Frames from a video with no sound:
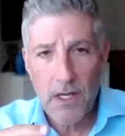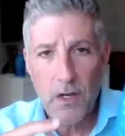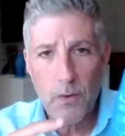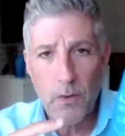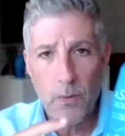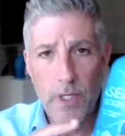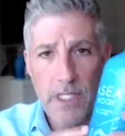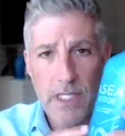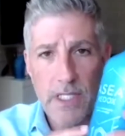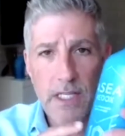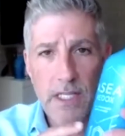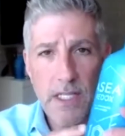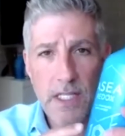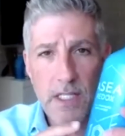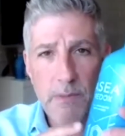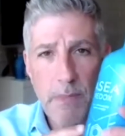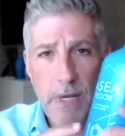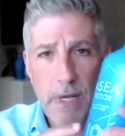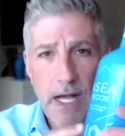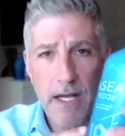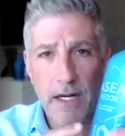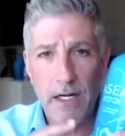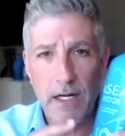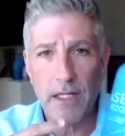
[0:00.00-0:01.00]
What's in this
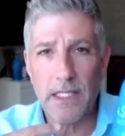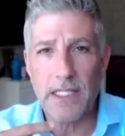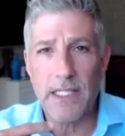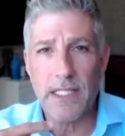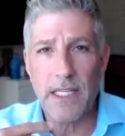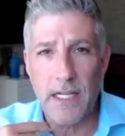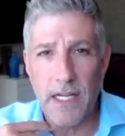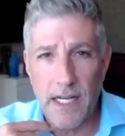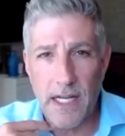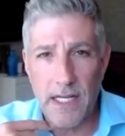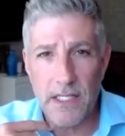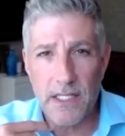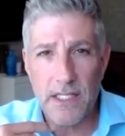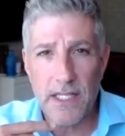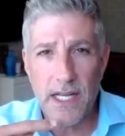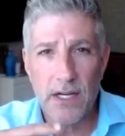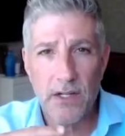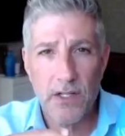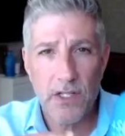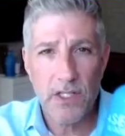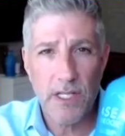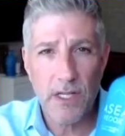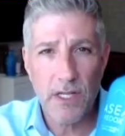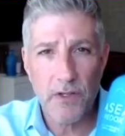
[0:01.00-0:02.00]
bottle is in us. Our
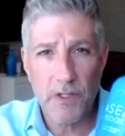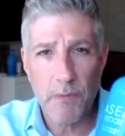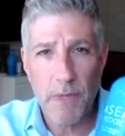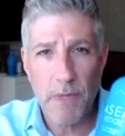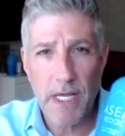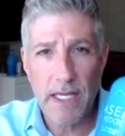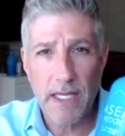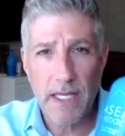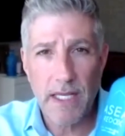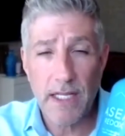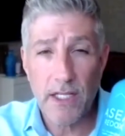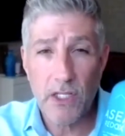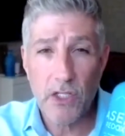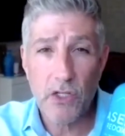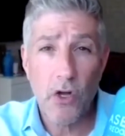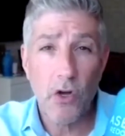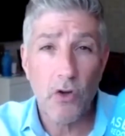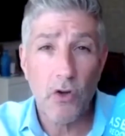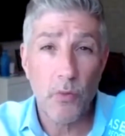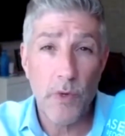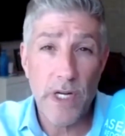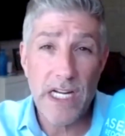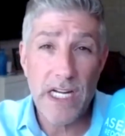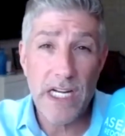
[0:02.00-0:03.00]
cells make it. It's
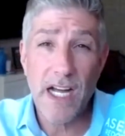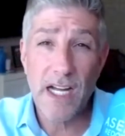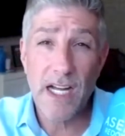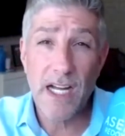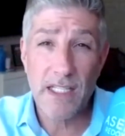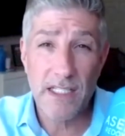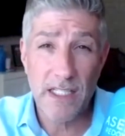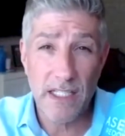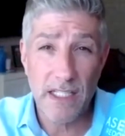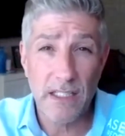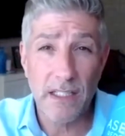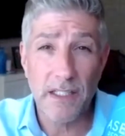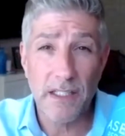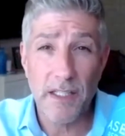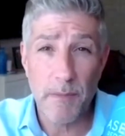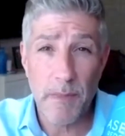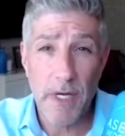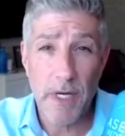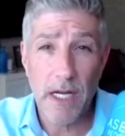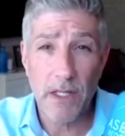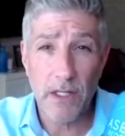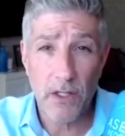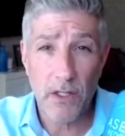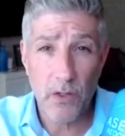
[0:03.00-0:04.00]
called redox signaling
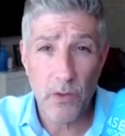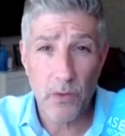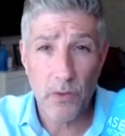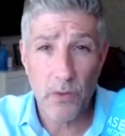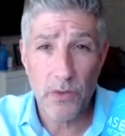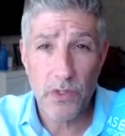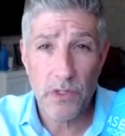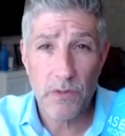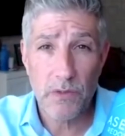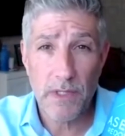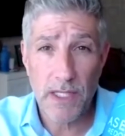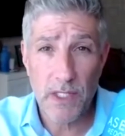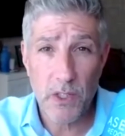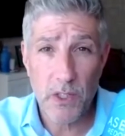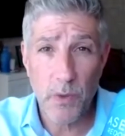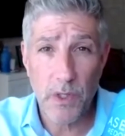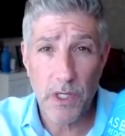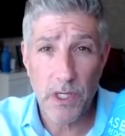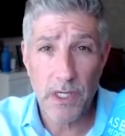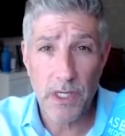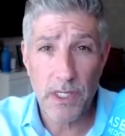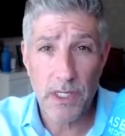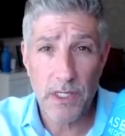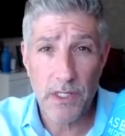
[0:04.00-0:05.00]
molecules. That's what
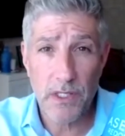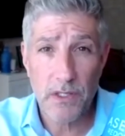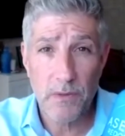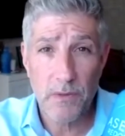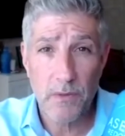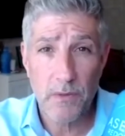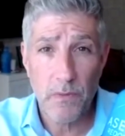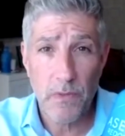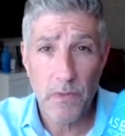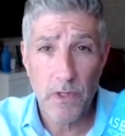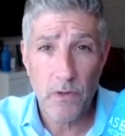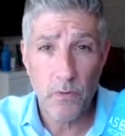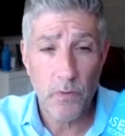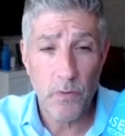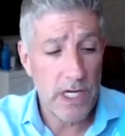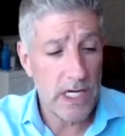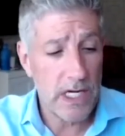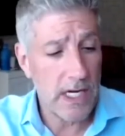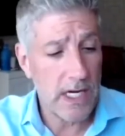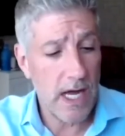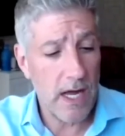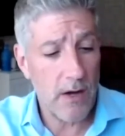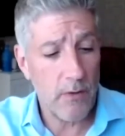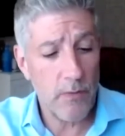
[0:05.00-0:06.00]
it is.
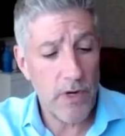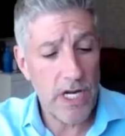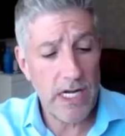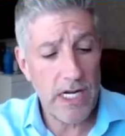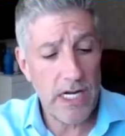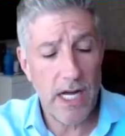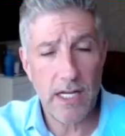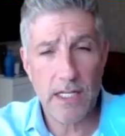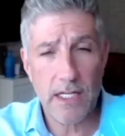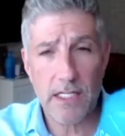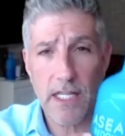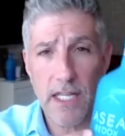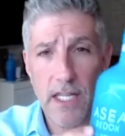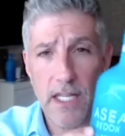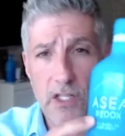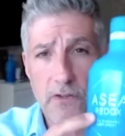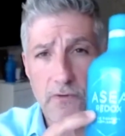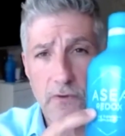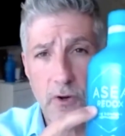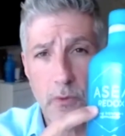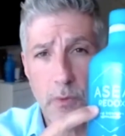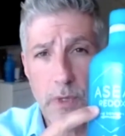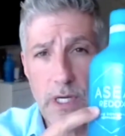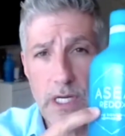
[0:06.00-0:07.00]
Redox stands
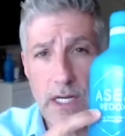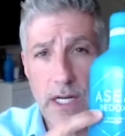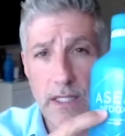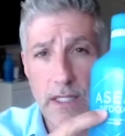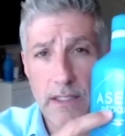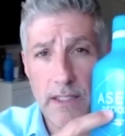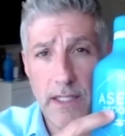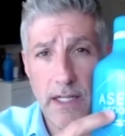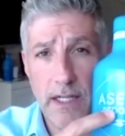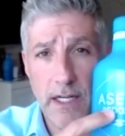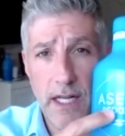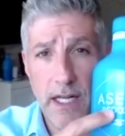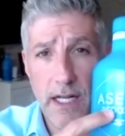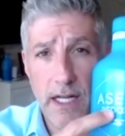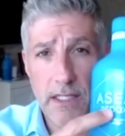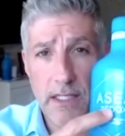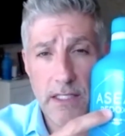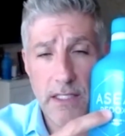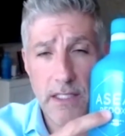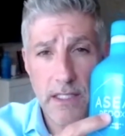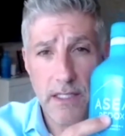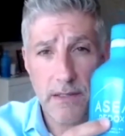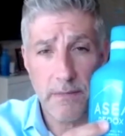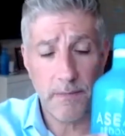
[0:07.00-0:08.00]
for reductant and
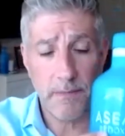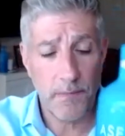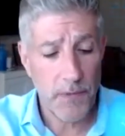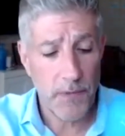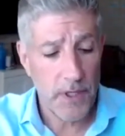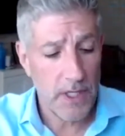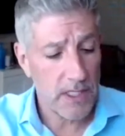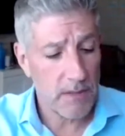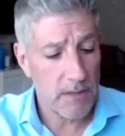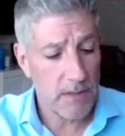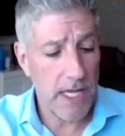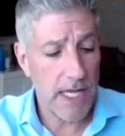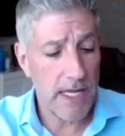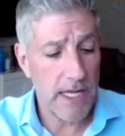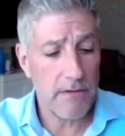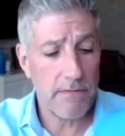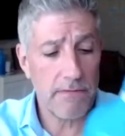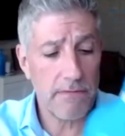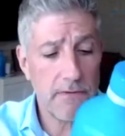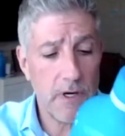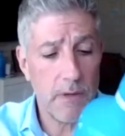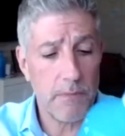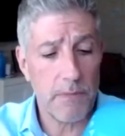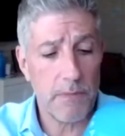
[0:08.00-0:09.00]
oxidant. It's made
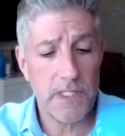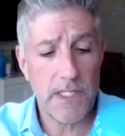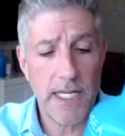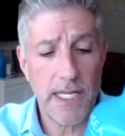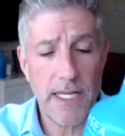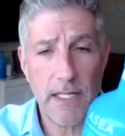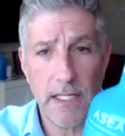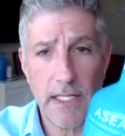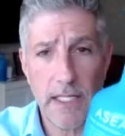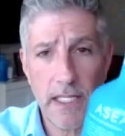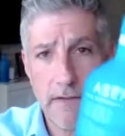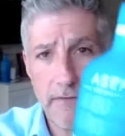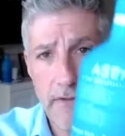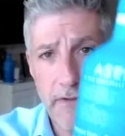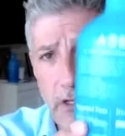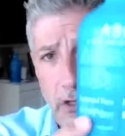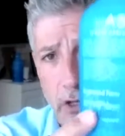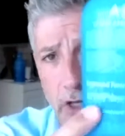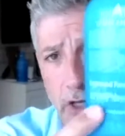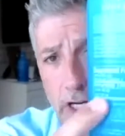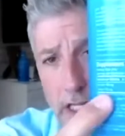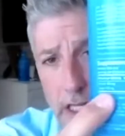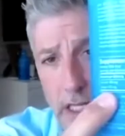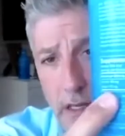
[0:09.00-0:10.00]
from saline. If you
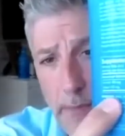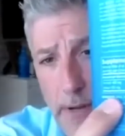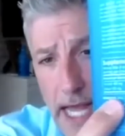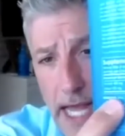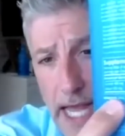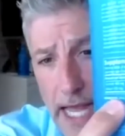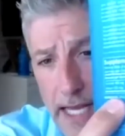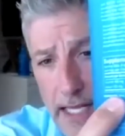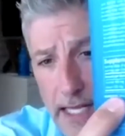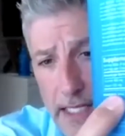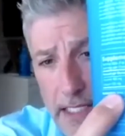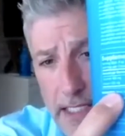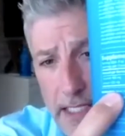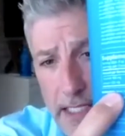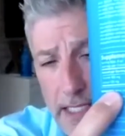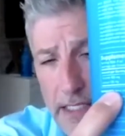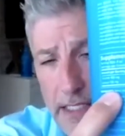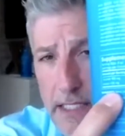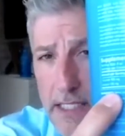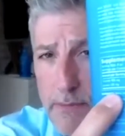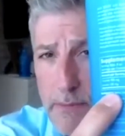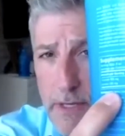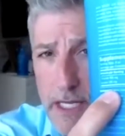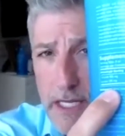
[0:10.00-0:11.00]
look at the back, it says
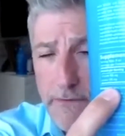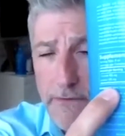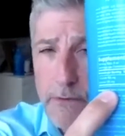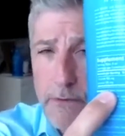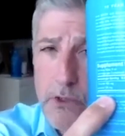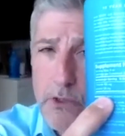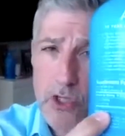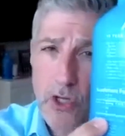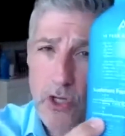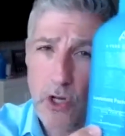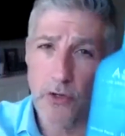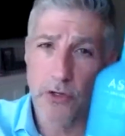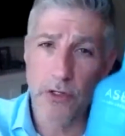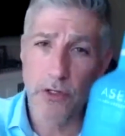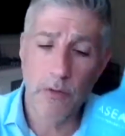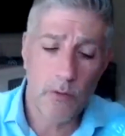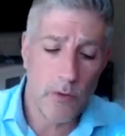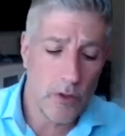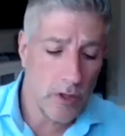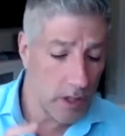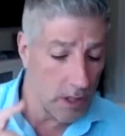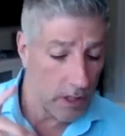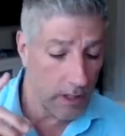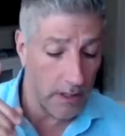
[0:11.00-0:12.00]
it's made from salt and
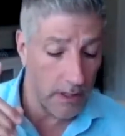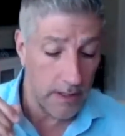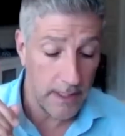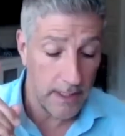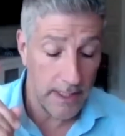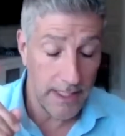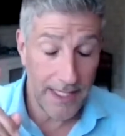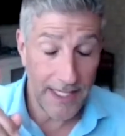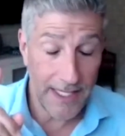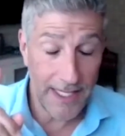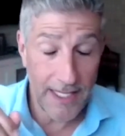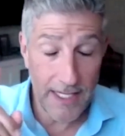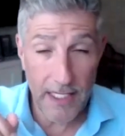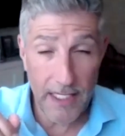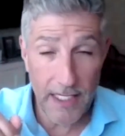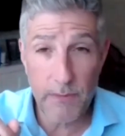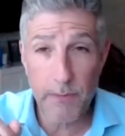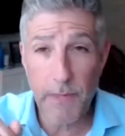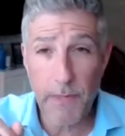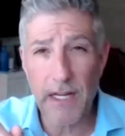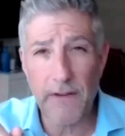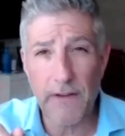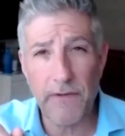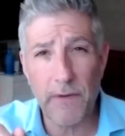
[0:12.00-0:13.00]
water. It is
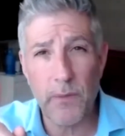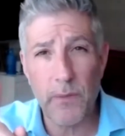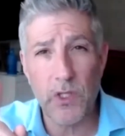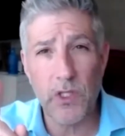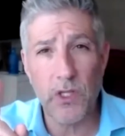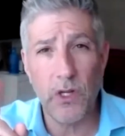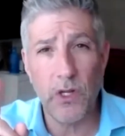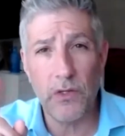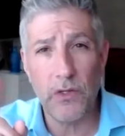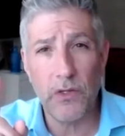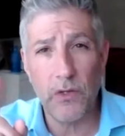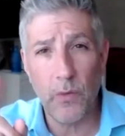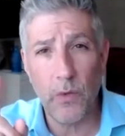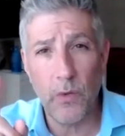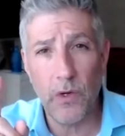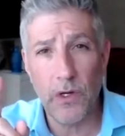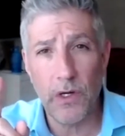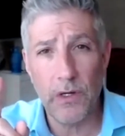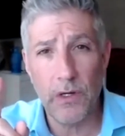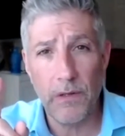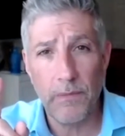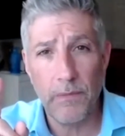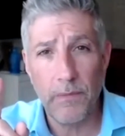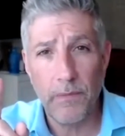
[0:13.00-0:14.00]
made from salt and
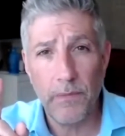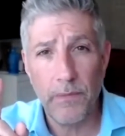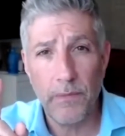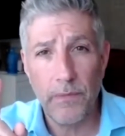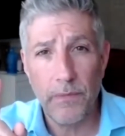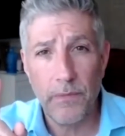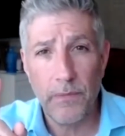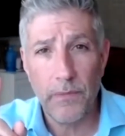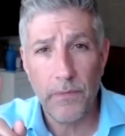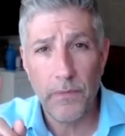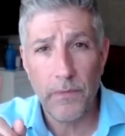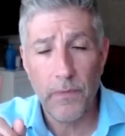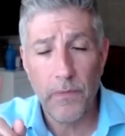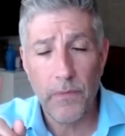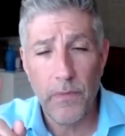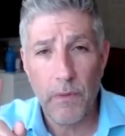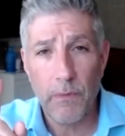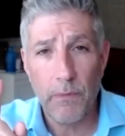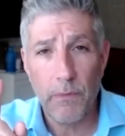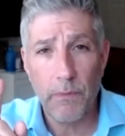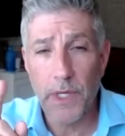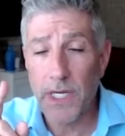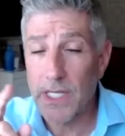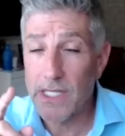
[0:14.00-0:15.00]
water,
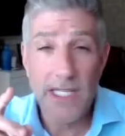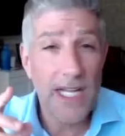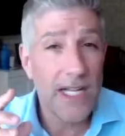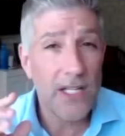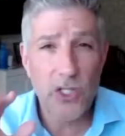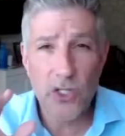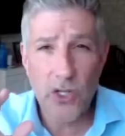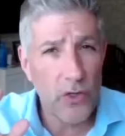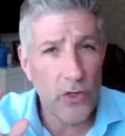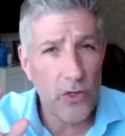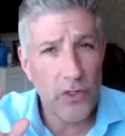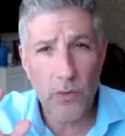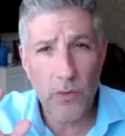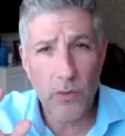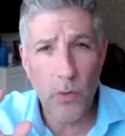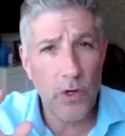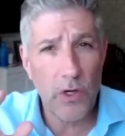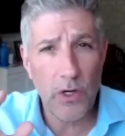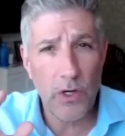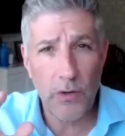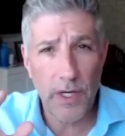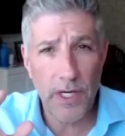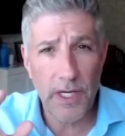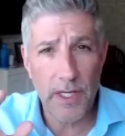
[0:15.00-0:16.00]
but it's not salt and
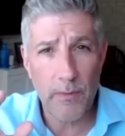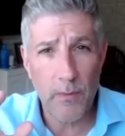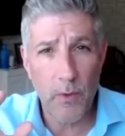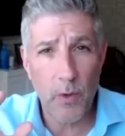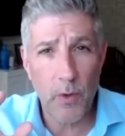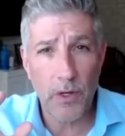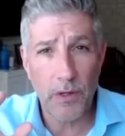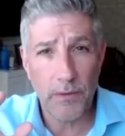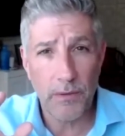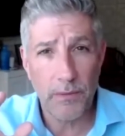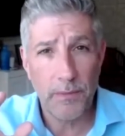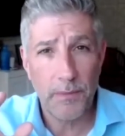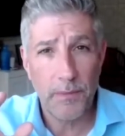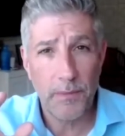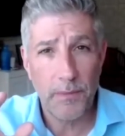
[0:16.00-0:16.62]
water anymore.